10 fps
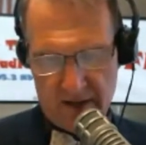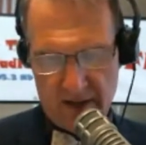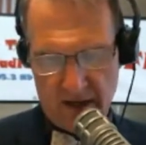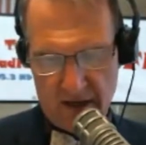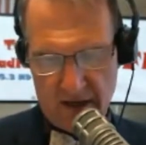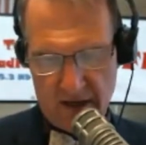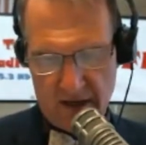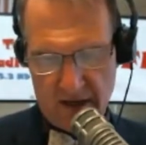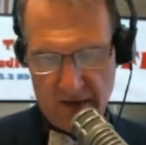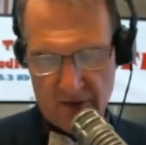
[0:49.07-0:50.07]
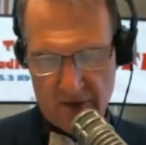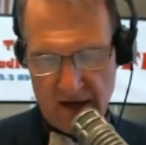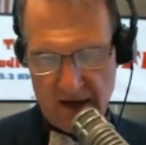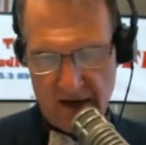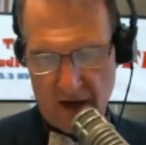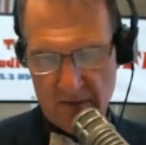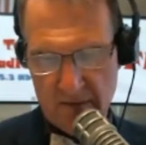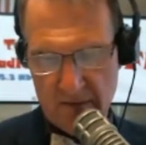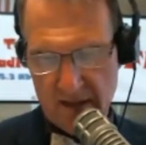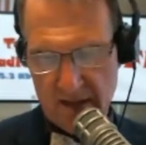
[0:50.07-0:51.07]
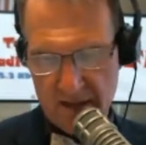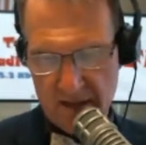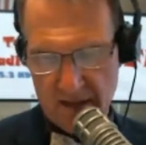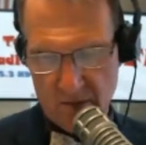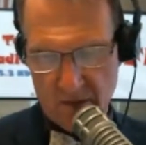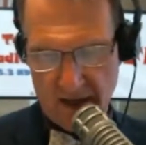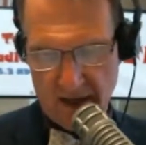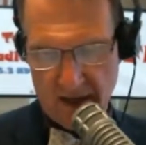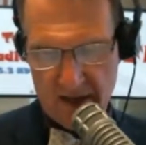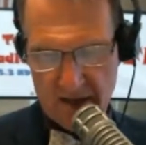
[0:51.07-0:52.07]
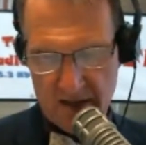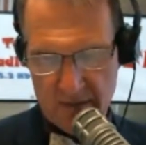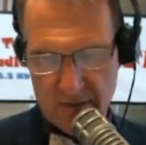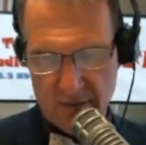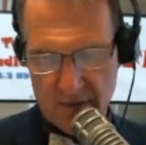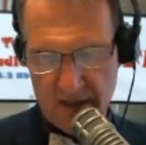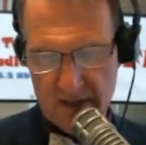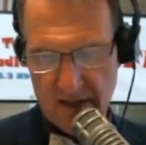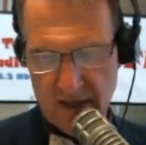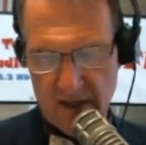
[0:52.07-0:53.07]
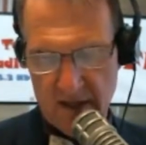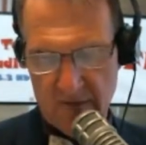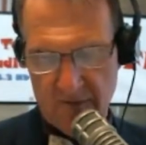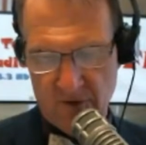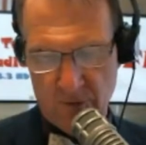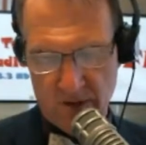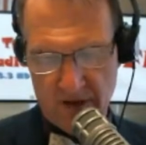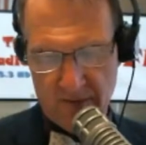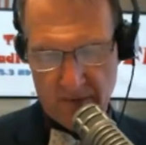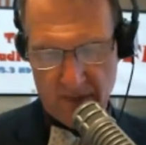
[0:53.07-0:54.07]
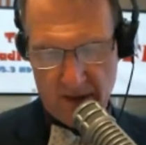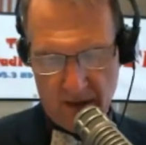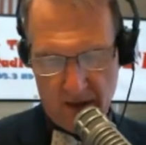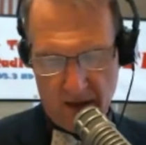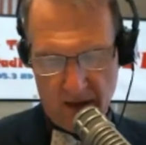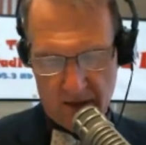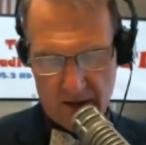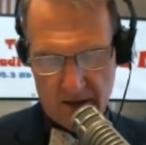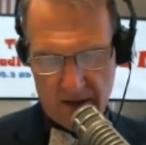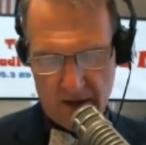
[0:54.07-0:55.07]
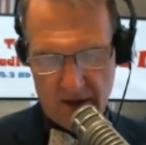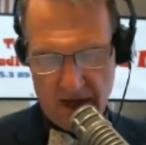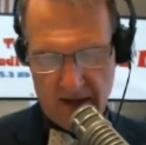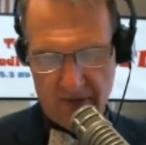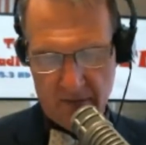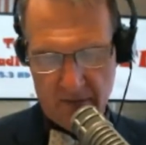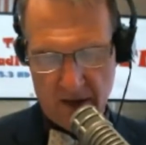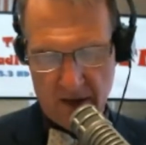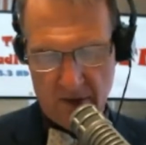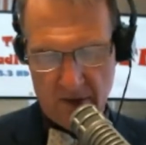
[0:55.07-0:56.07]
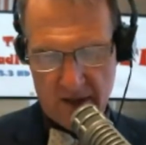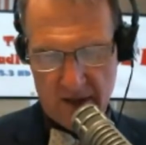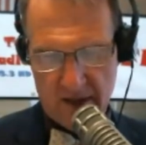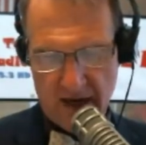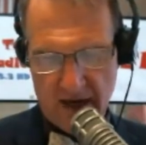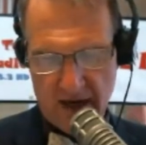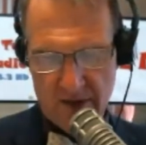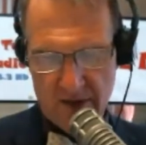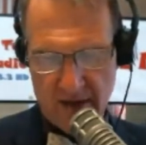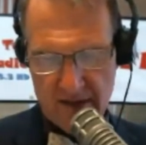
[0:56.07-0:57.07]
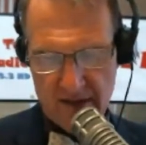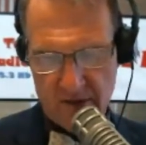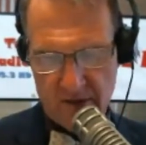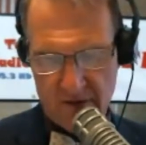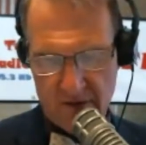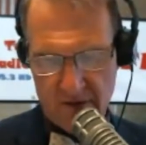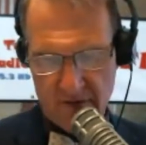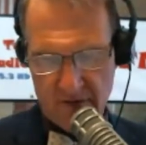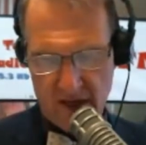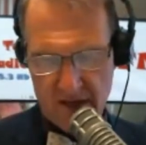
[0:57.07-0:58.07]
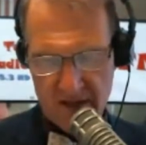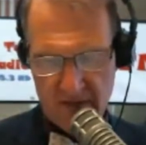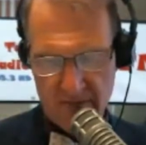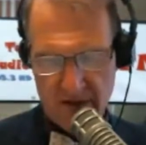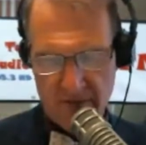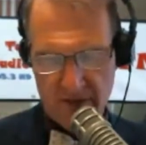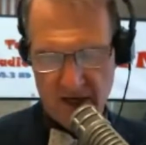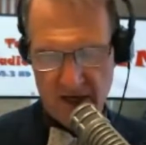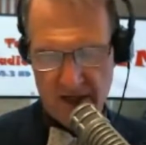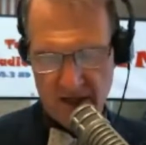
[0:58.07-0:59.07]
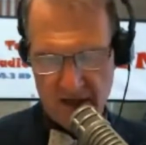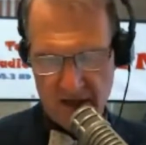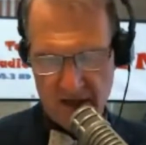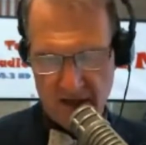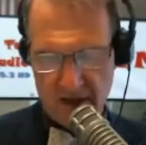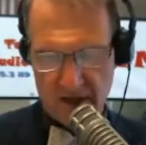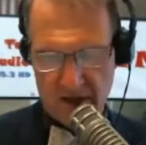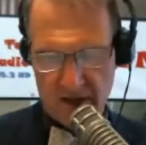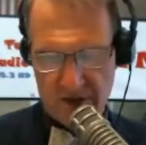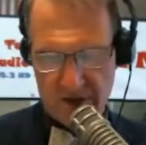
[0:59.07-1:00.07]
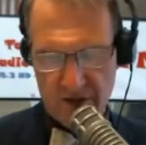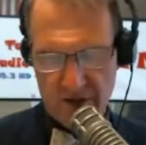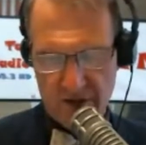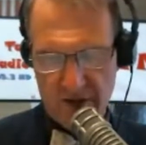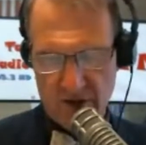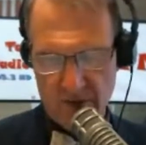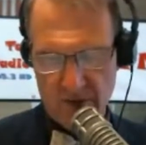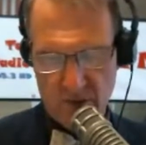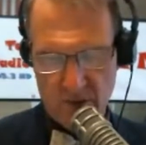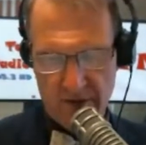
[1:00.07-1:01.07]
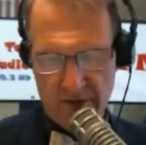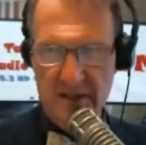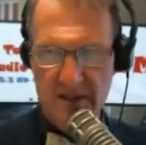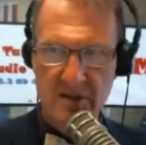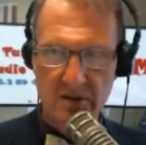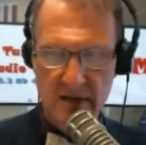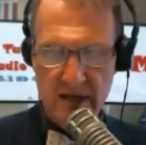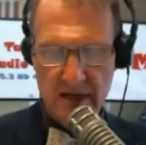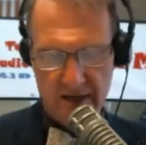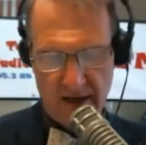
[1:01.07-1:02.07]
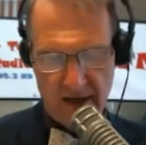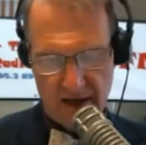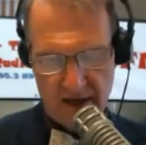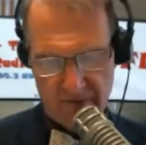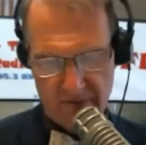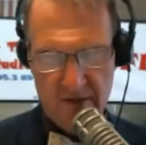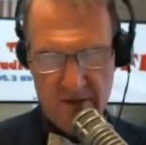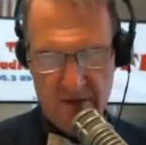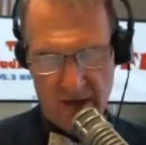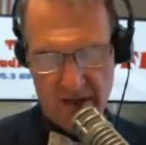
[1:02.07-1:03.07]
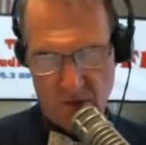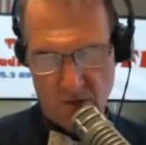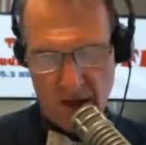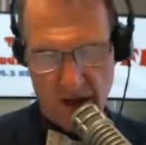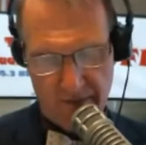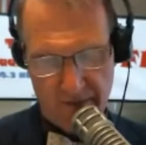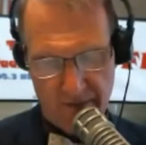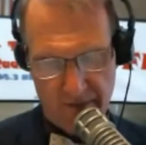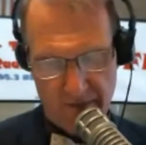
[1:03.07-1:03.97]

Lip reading: TCIX medical staff documented the incident when I had to be placed in the infirmary and stuck an IV in my arm because the attack was that severe. You've not sent me for testing to determine whether I still need antiverts, I guess, or not.